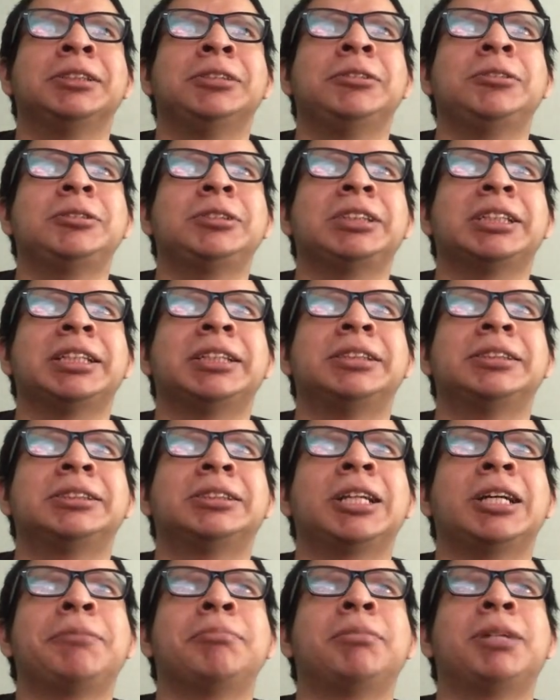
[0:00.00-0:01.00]
You can
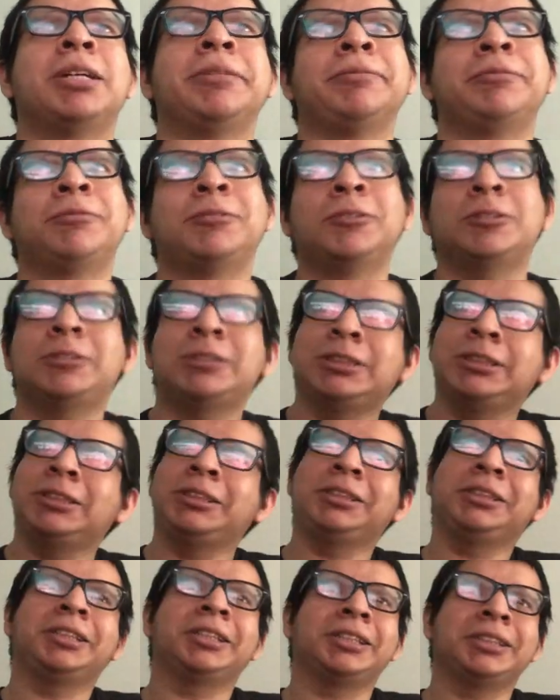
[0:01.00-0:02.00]
stop my
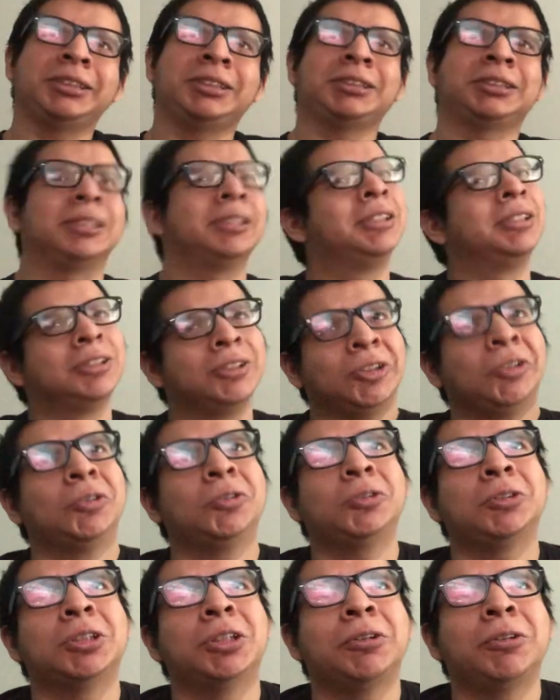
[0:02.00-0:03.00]
voice cause
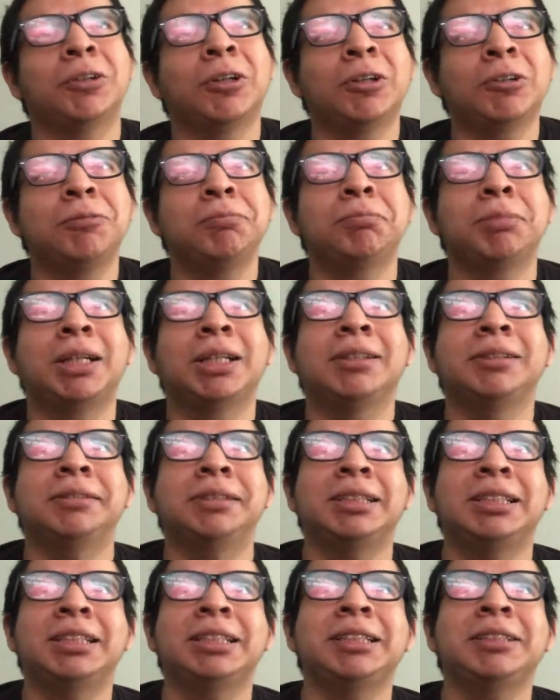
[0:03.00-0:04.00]
you don't own my
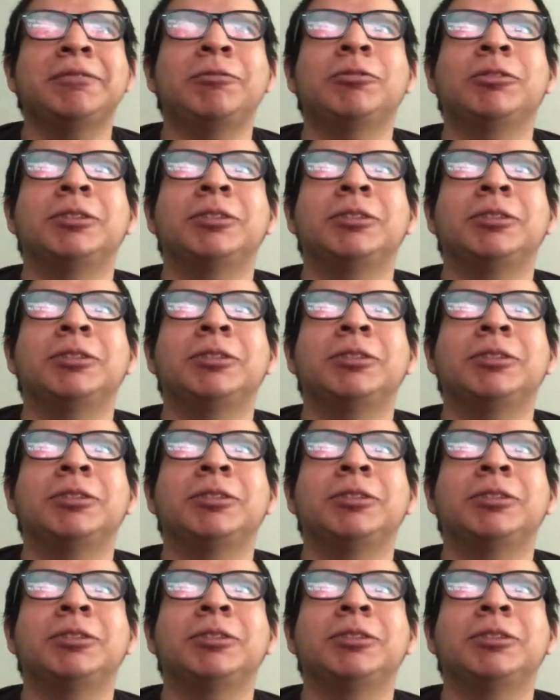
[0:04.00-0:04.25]
life,